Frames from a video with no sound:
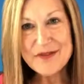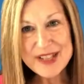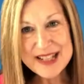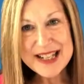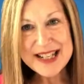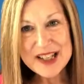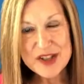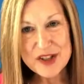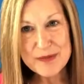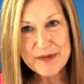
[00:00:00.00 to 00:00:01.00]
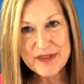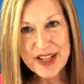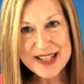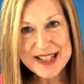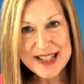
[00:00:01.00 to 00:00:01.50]
Firstly, the
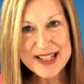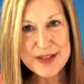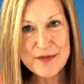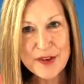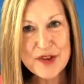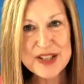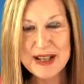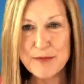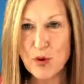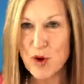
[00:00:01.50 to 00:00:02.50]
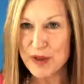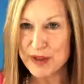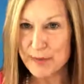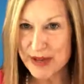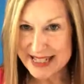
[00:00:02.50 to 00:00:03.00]
supervisor is focusing more on the
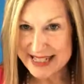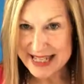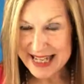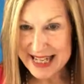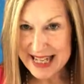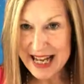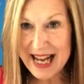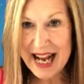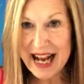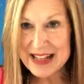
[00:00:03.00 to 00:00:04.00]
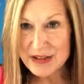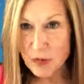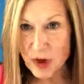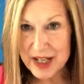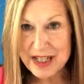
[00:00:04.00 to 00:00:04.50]
mentee and the
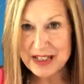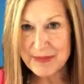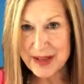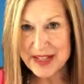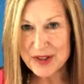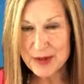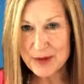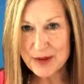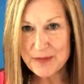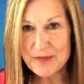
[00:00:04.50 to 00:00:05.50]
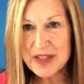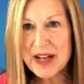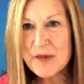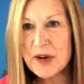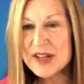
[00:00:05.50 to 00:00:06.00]
work of the mentor,
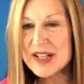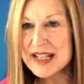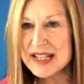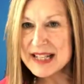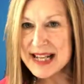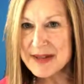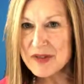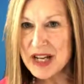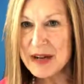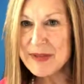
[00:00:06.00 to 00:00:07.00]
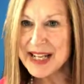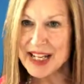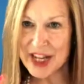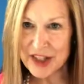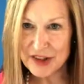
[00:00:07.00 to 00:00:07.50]
whilst at the same time
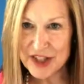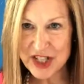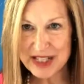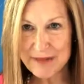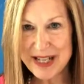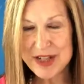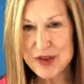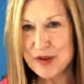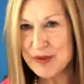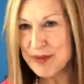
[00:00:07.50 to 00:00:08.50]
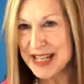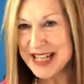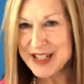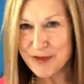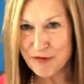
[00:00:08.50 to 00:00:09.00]
encouraging the mentor to
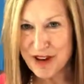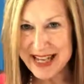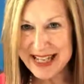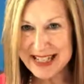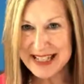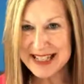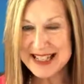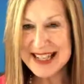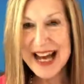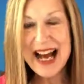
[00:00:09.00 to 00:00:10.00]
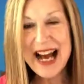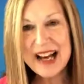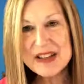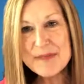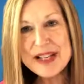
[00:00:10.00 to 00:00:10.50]
begin to recognise how
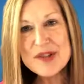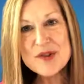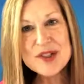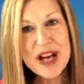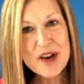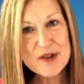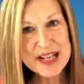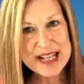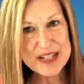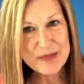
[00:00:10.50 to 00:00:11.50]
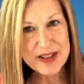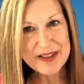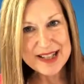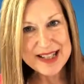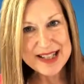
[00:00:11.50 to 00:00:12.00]
the mentor's own
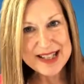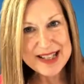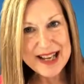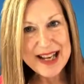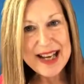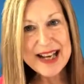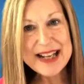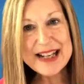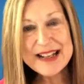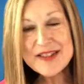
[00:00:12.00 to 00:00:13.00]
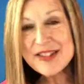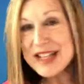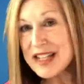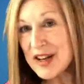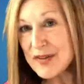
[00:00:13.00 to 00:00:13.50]
experiences,
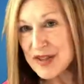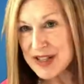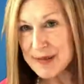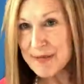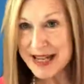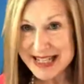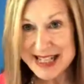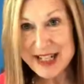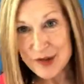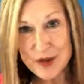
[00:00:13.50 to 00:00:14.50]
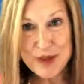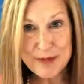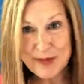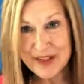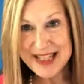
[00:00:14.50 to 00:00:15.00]
including those as a mentee or
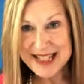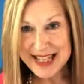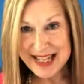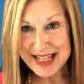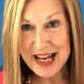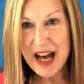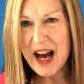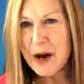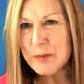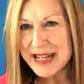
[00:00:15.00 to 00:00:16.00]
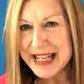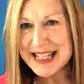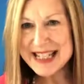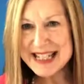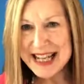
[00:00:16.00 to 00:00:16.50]
supervisee, are
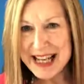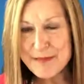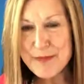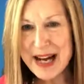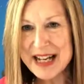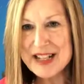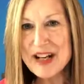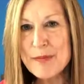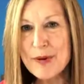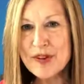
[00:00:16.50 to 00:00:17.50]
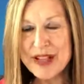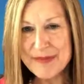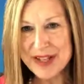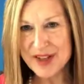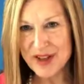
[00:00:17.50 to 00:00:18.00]
beginning to impact upon their
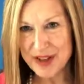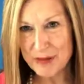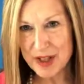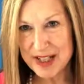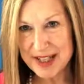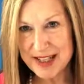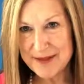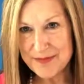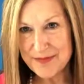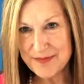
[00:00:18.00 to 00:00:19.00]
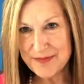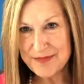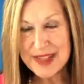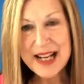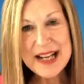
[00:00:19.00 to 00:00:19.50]
mentoring work.
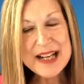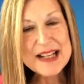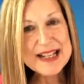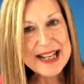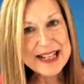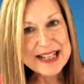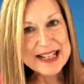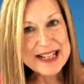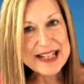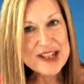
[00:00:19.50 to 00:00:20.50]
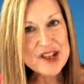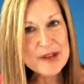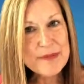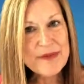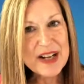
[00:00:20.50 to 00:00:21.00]
Secondly, the
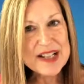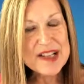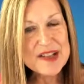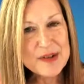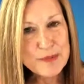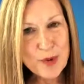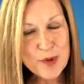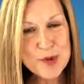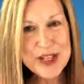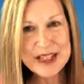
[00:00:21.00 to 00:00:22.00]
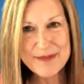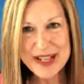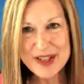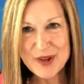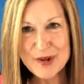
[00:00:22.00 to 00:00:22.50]
supervisor is supporting the
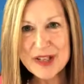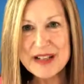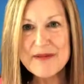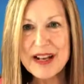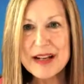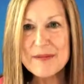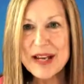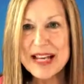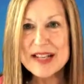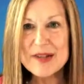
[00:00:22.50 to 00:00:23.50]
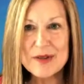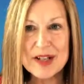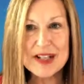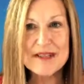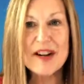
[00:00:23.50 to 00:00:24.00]
mentor to develop his or
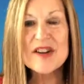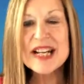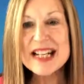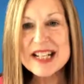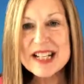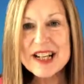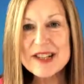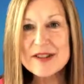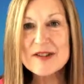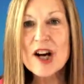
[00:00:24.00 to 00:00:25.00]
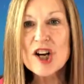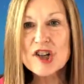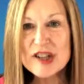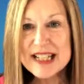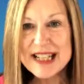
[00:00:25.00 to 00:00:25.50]
her own internal
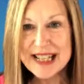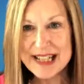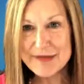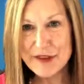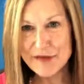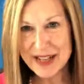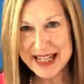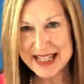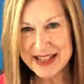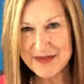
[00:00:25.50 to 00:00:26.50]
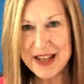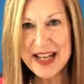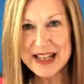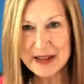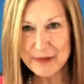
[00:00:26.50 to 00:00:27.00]
critically reflexive
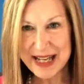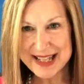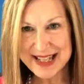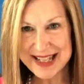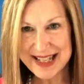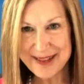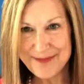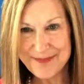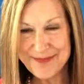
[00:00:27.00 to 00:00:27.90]
capacity.